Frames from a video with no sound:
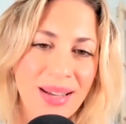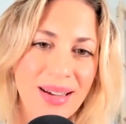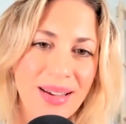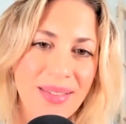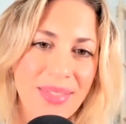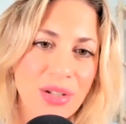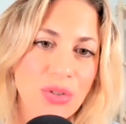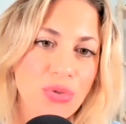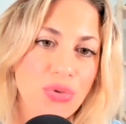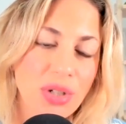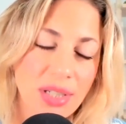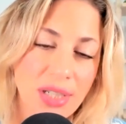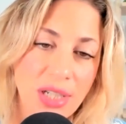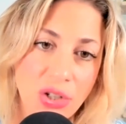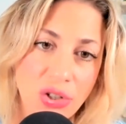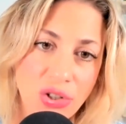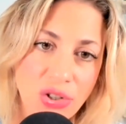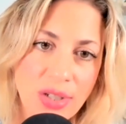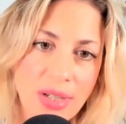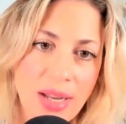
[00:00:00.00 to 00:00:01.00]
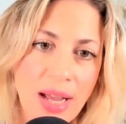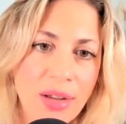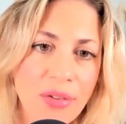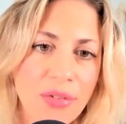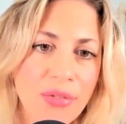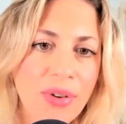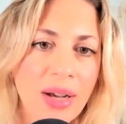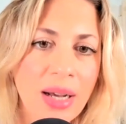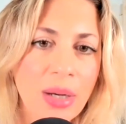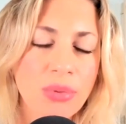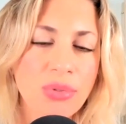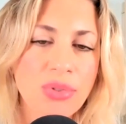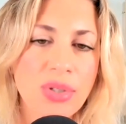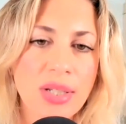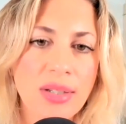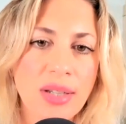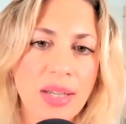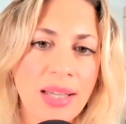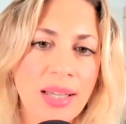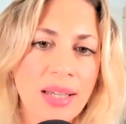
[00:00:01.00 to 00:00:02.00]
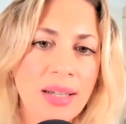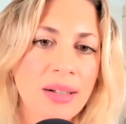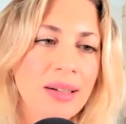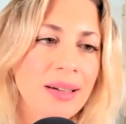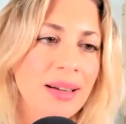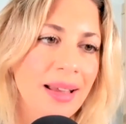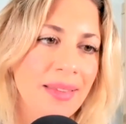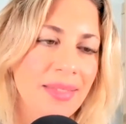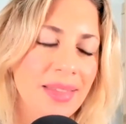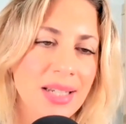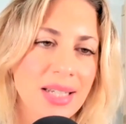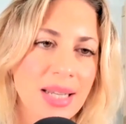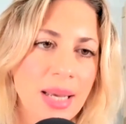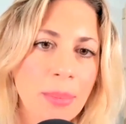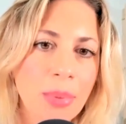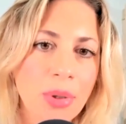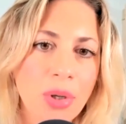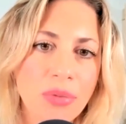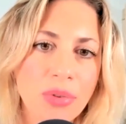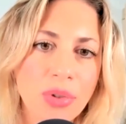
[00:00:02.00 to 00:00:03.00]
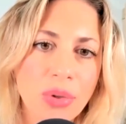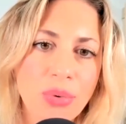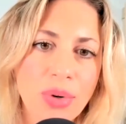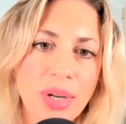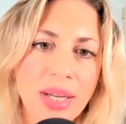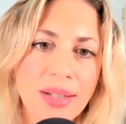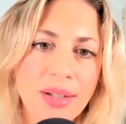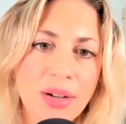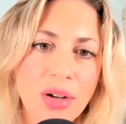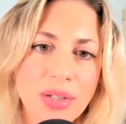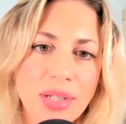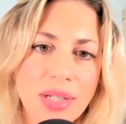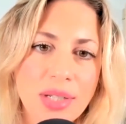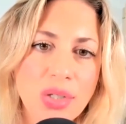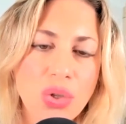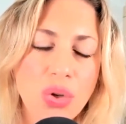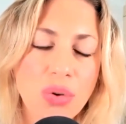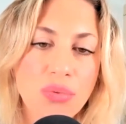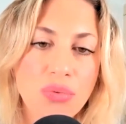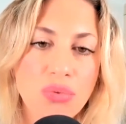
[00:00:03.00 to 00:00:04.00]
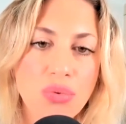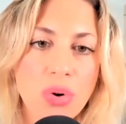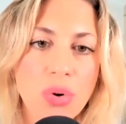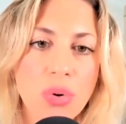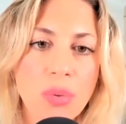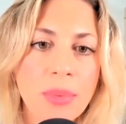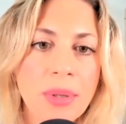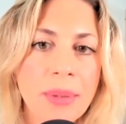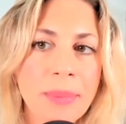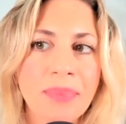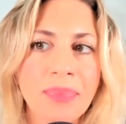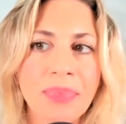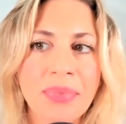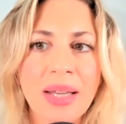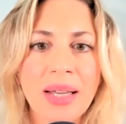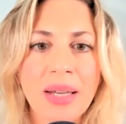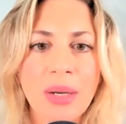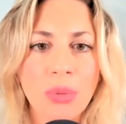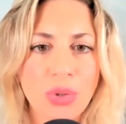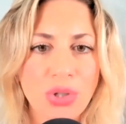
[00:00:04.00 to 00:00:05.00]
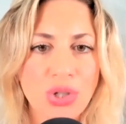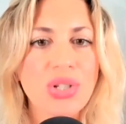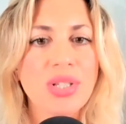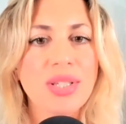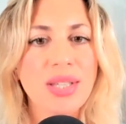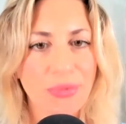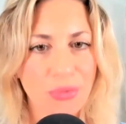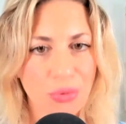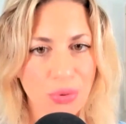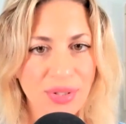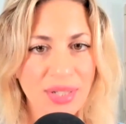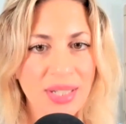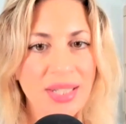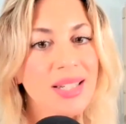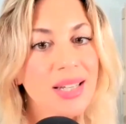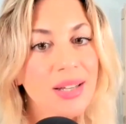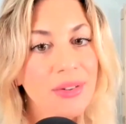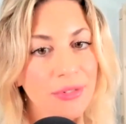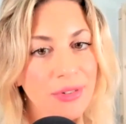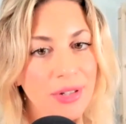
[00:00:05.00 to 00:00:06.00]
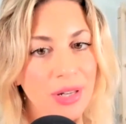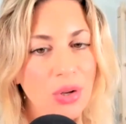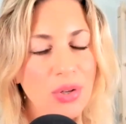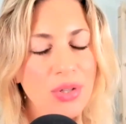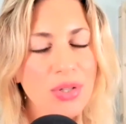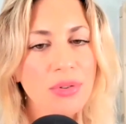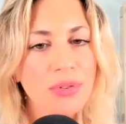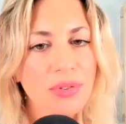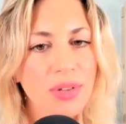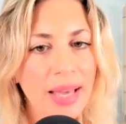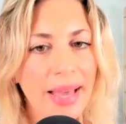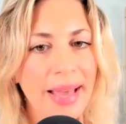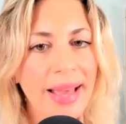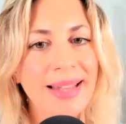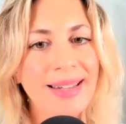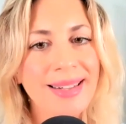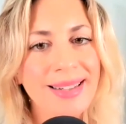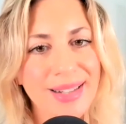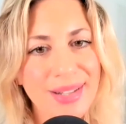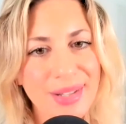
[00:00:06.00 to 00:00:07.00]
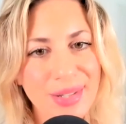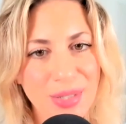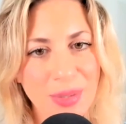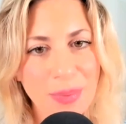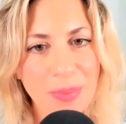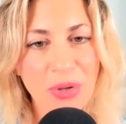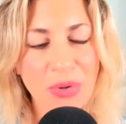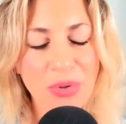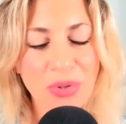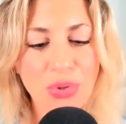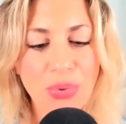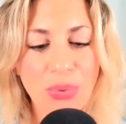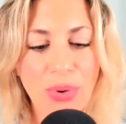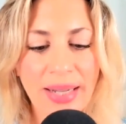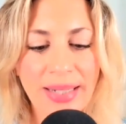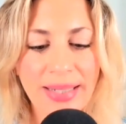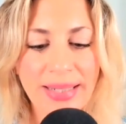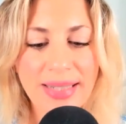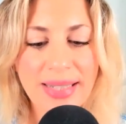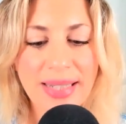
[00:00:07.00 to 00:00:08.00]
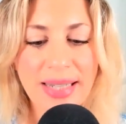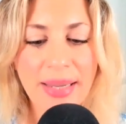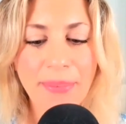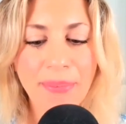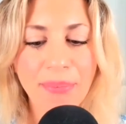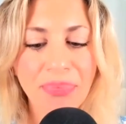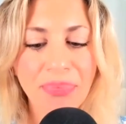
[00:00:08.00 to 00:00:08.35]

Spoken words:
the tradition I founded here at the Temple of the Great Goddess of Rome, which is Aphroditic philosophy and spirituality.